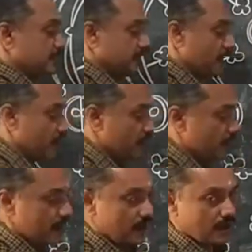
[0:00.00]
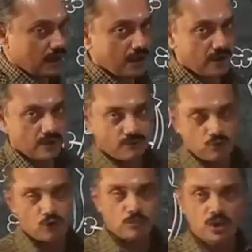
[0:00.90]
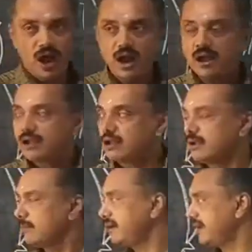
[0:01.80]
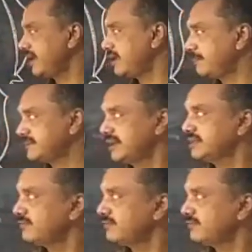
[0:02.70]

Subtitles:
in the formula, but you can represent in the